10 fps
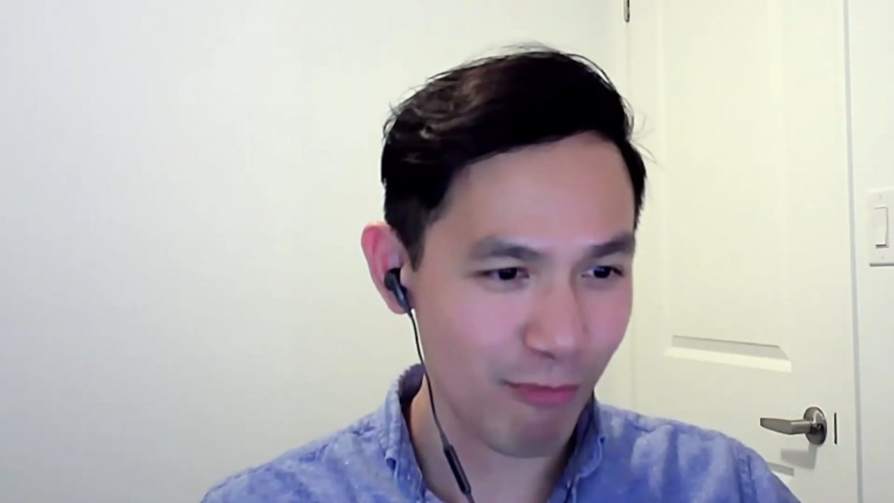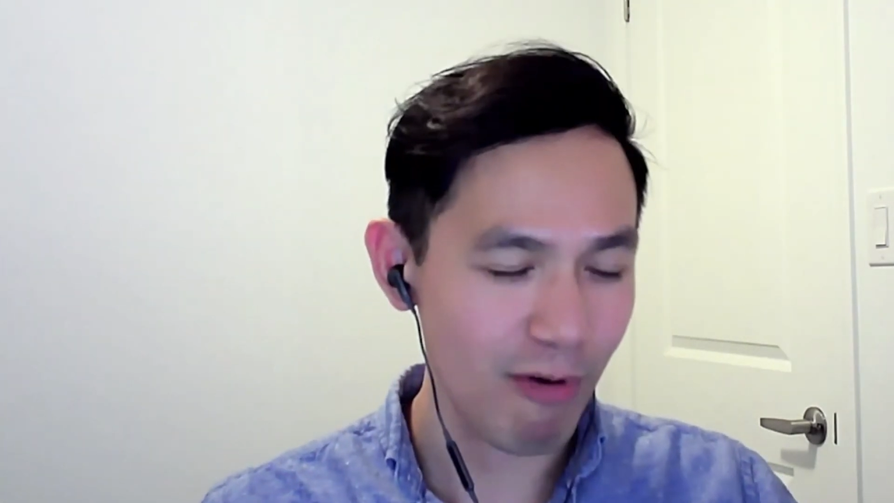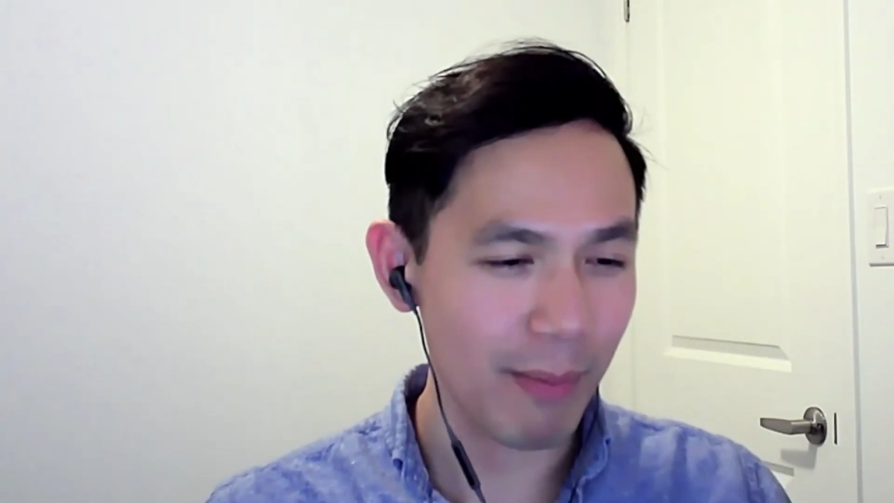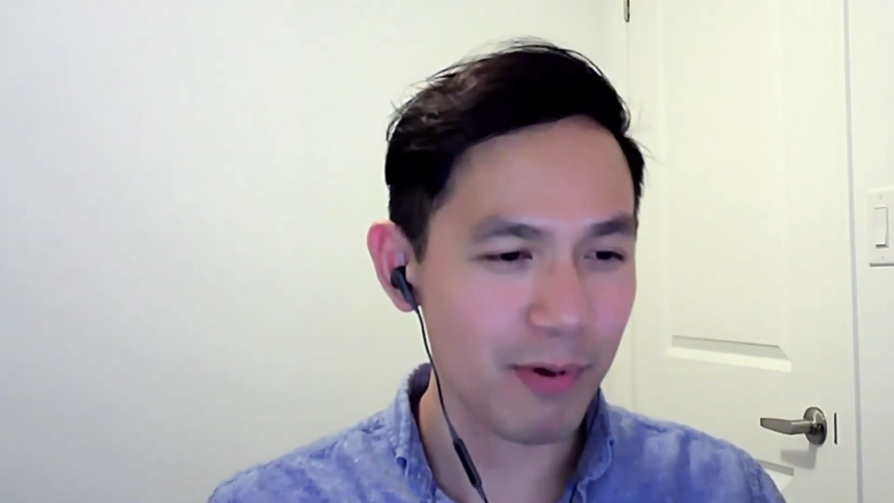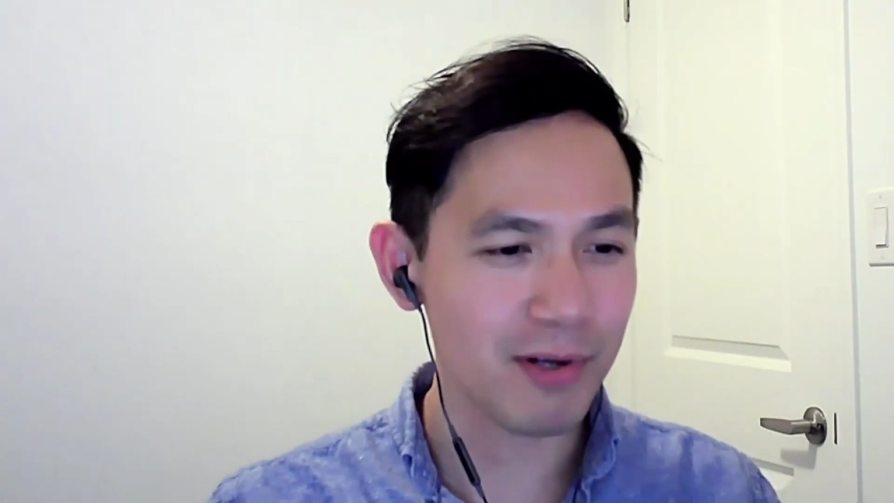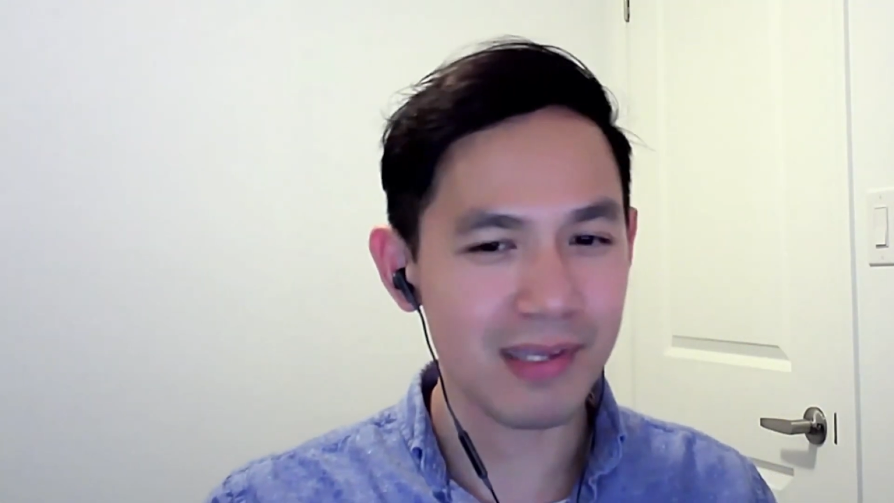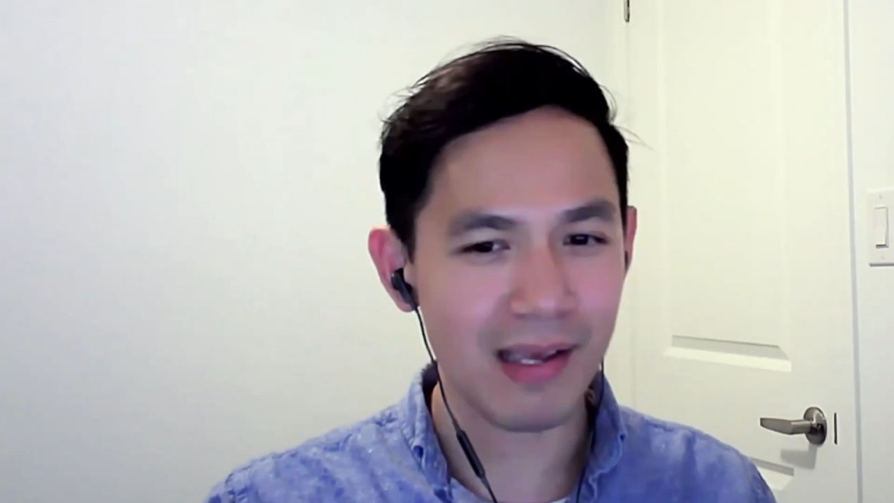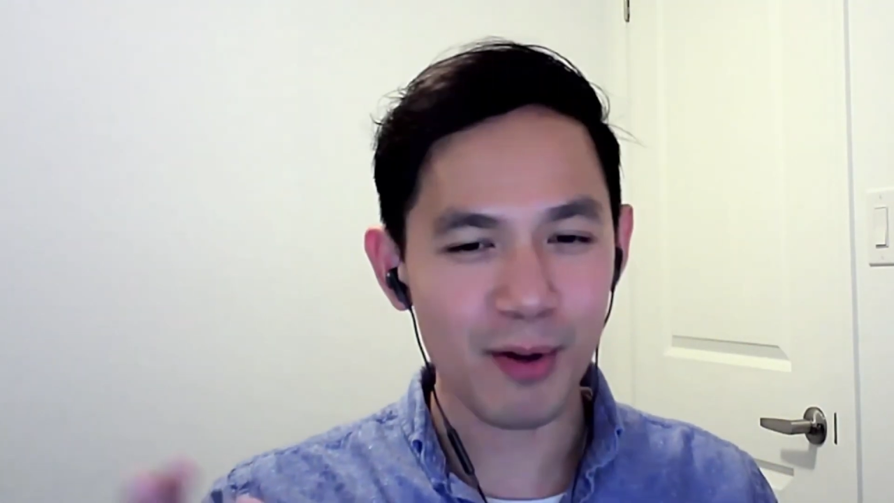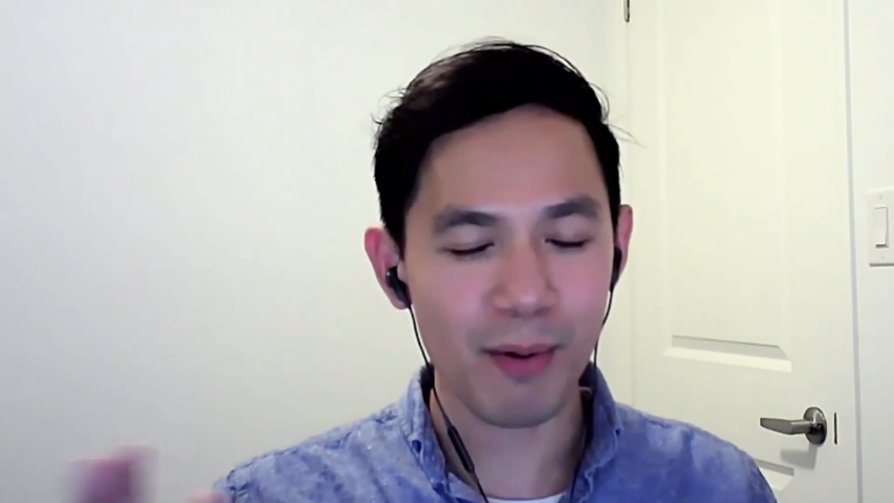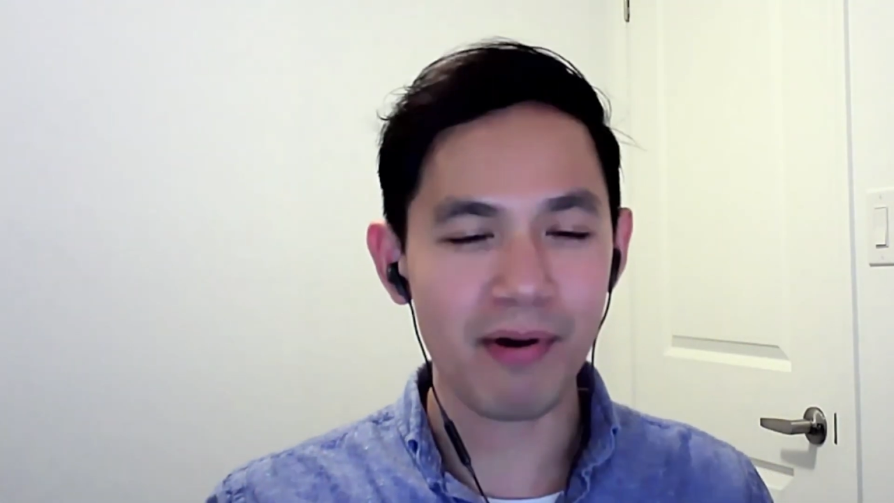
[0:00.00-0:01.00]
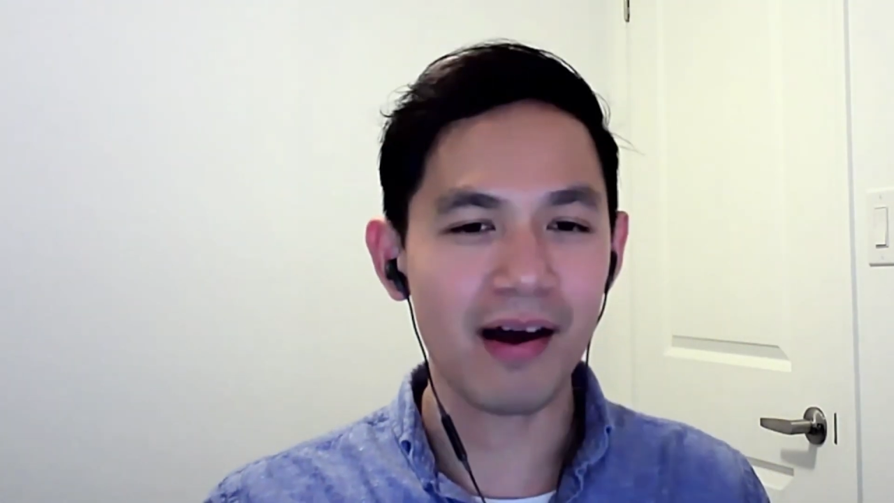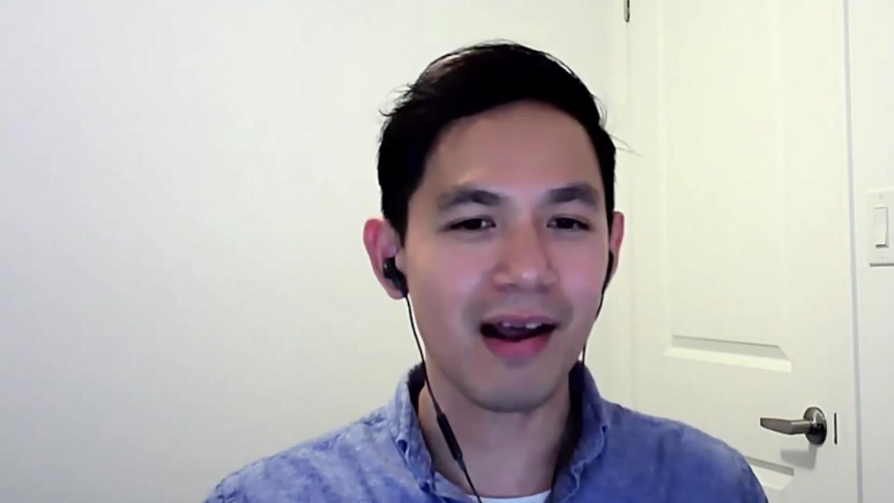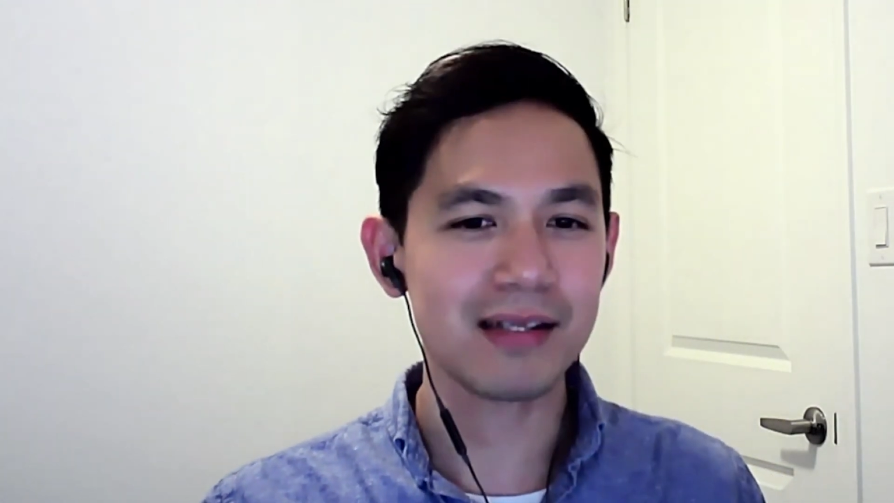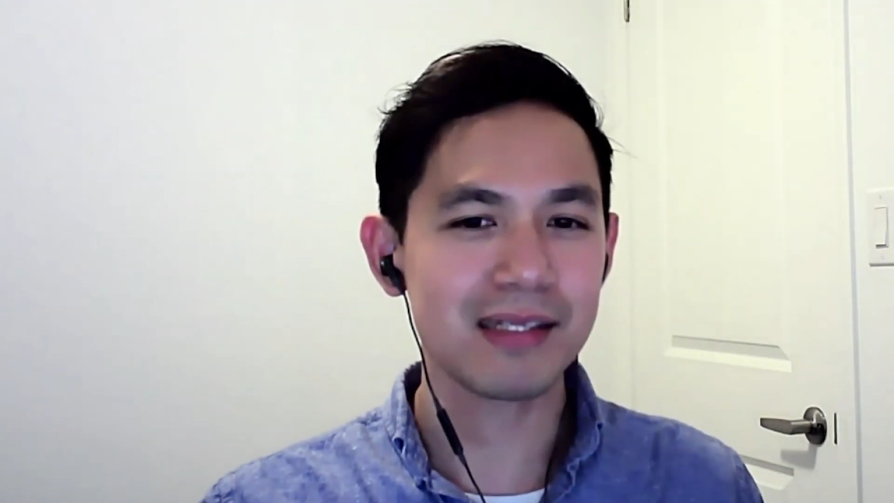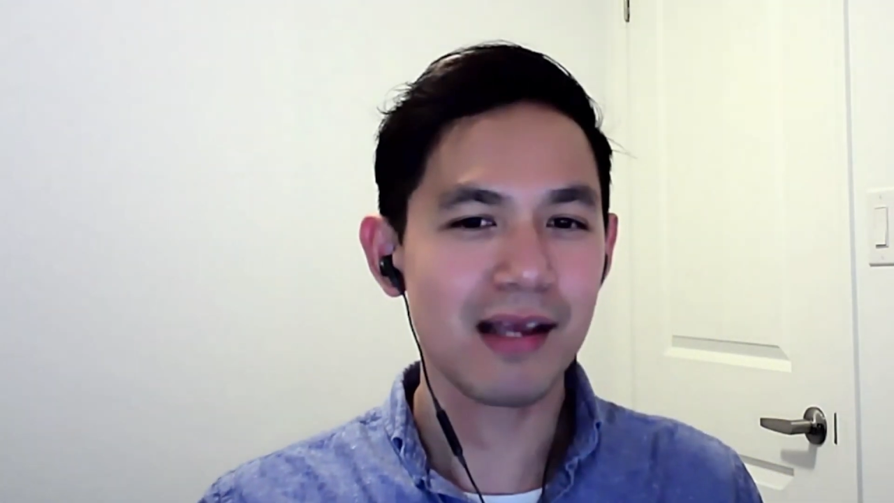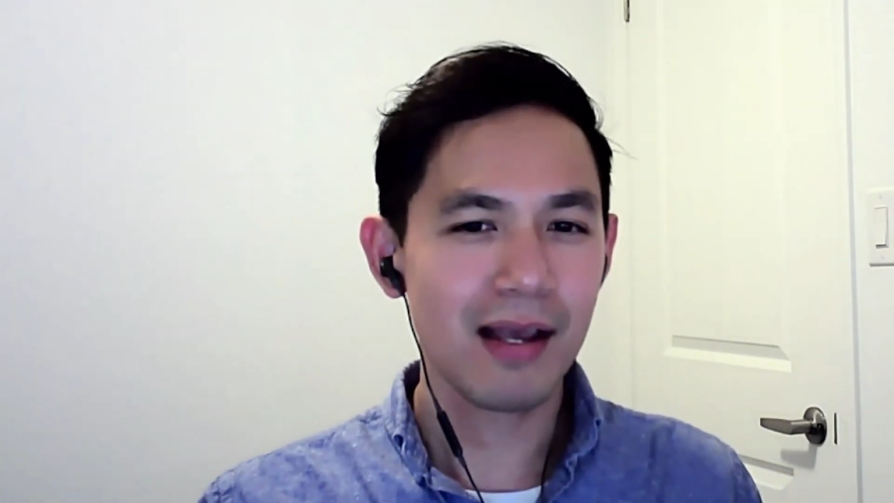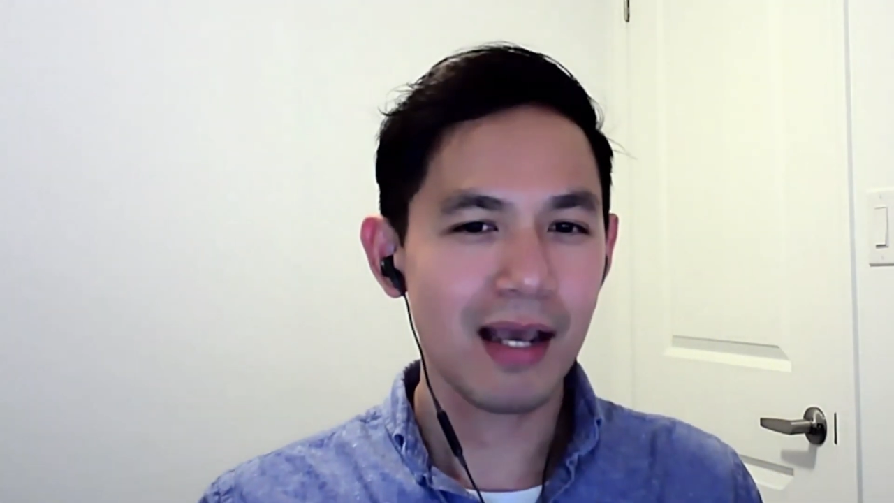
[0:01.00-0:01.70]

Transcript: We want to produce the other products.